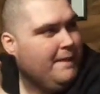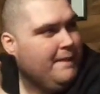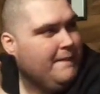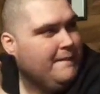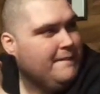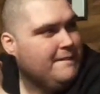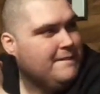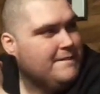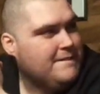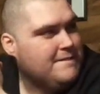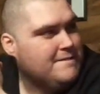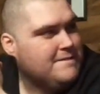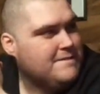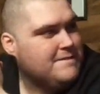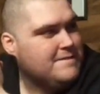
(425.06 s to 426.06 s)

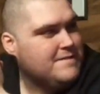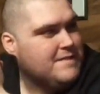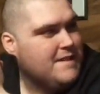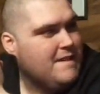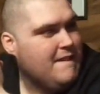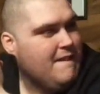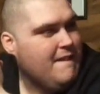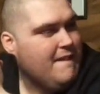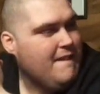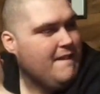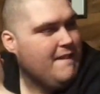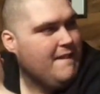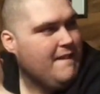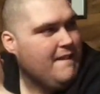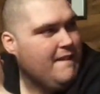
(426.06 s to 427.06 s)

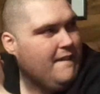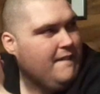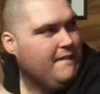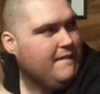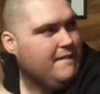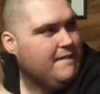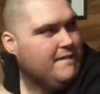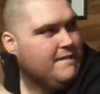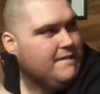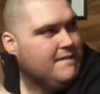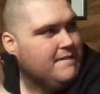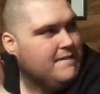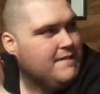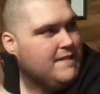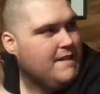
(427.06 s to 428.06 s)

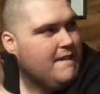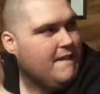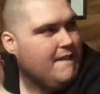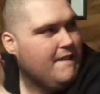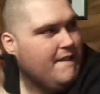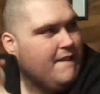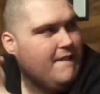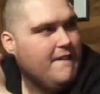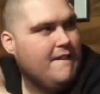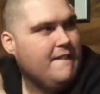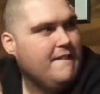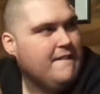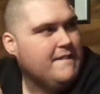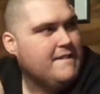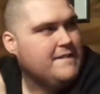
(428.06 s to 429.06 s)

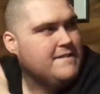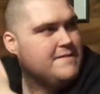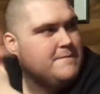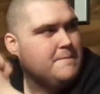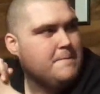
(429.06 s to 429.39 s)
This person isn't speaking.